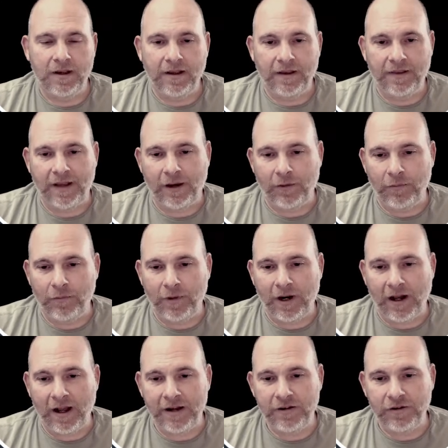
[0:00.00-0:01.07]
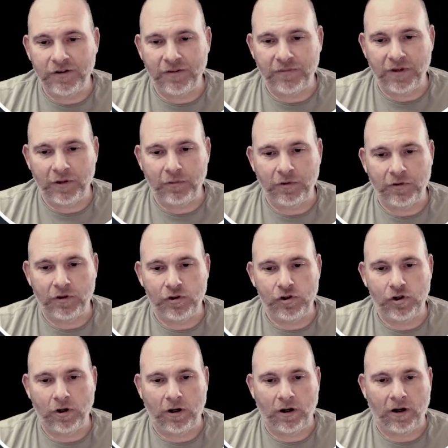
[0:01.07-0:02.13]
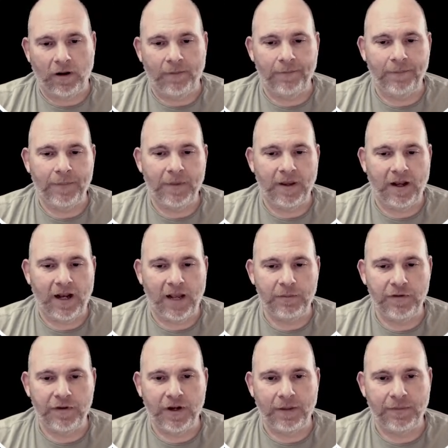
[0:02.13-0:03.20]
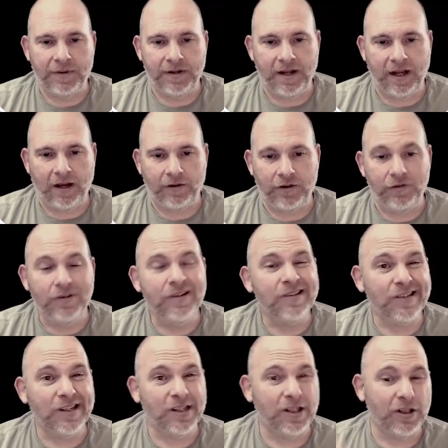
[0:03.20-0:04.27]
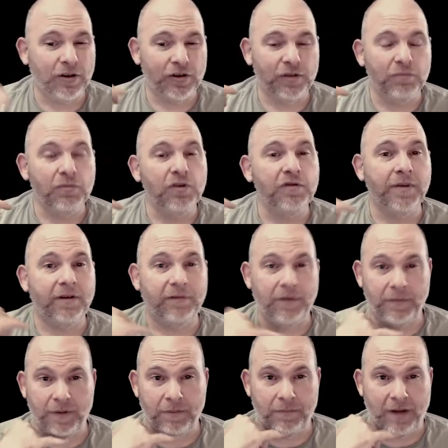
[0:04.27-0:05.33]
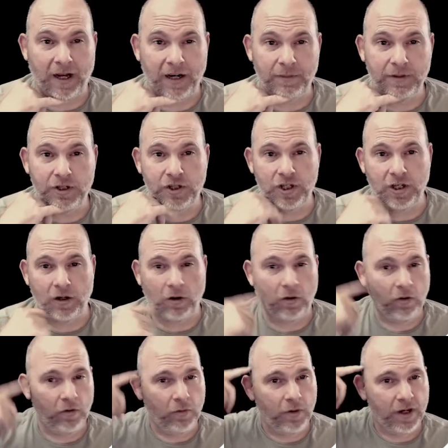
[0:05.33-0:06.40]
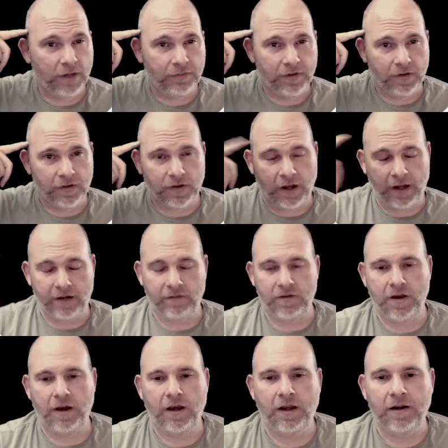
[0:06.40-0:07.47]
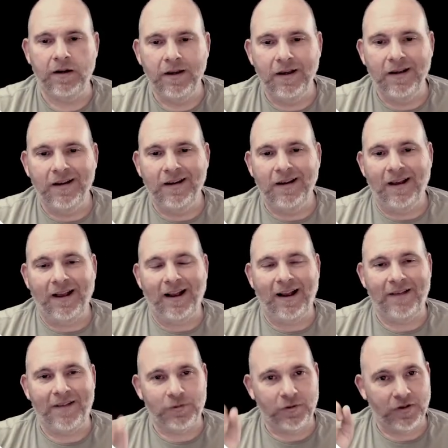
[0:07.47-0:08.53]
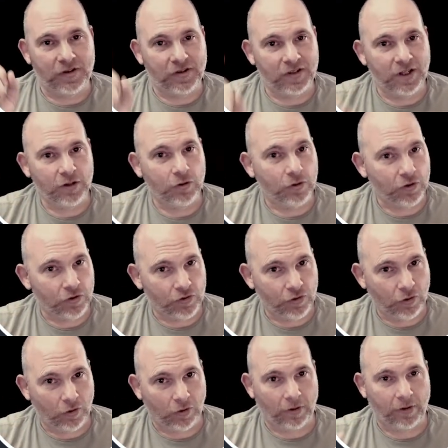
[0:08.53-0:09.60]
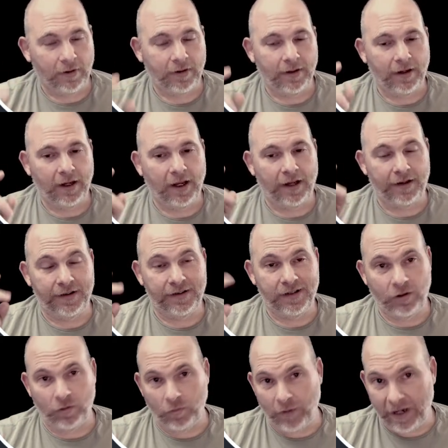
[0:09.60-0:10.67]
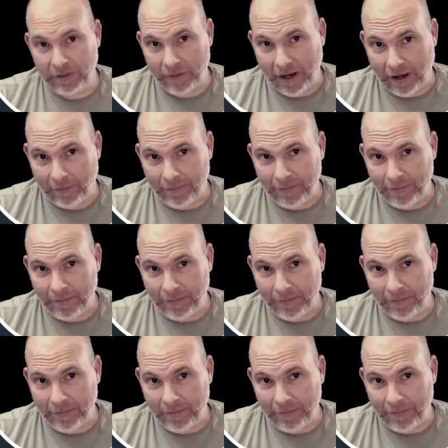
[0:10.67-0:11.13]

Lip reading: that when I do something with the jaw and I move it up and down, you can see that there's movement from the bottom of the chin all the way up to the side of the head. And that's with a single controller and a single weight map.